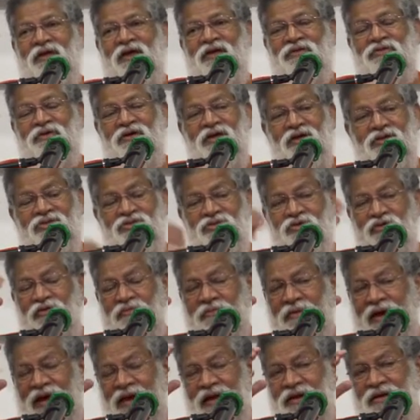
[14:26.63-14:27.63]
So Hindu
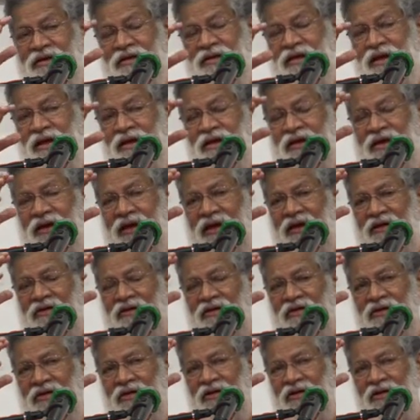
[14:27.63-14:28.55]
mind can